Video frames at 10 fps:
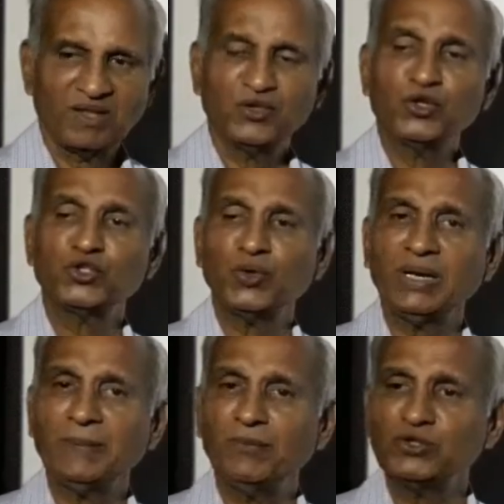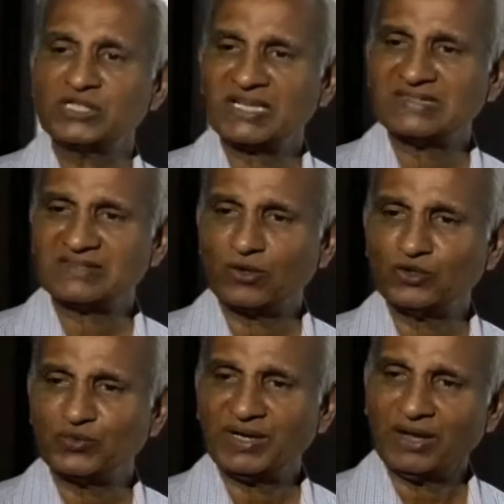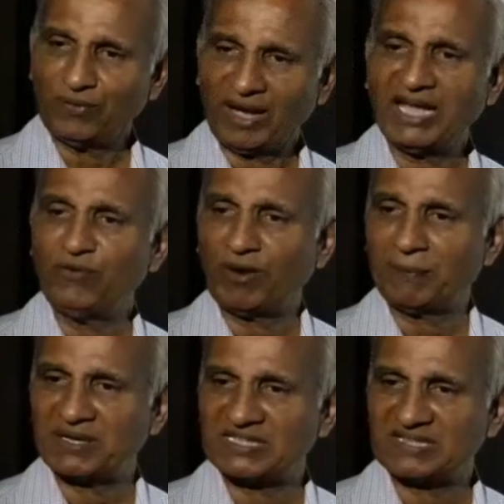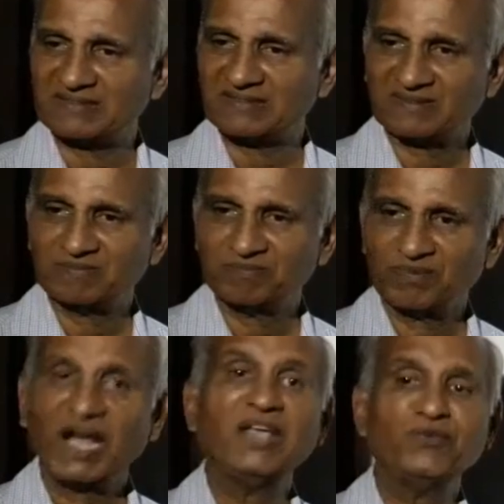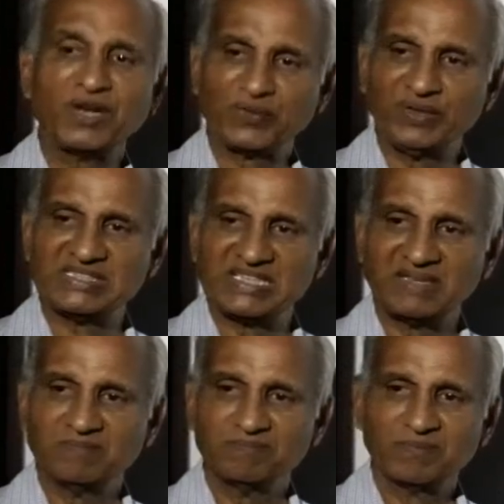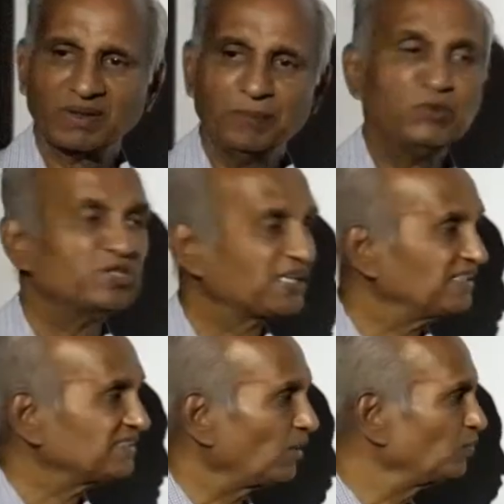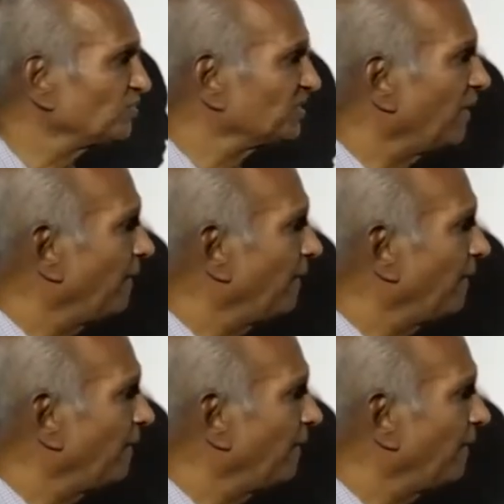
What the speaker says: Usually musical sounds will have high vibrations, high frequency musical sounds.